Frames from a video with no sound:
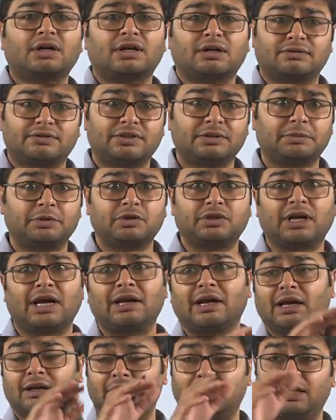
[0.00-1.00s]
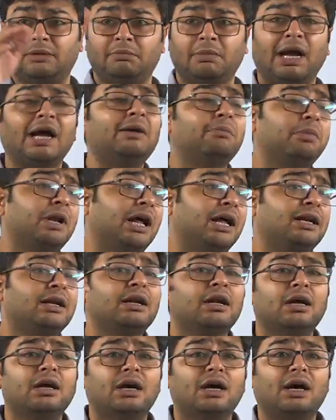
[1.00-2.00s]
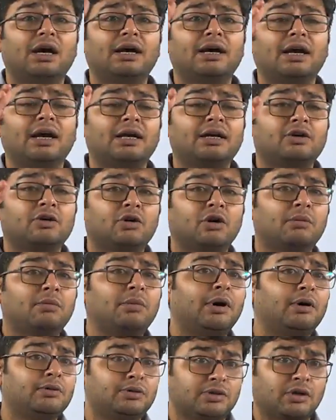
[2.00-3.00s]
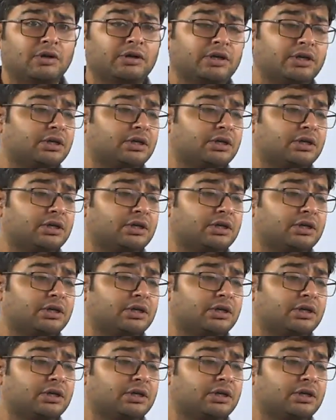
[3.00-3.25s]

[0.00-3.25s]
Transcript: suppose in my plan I go about talking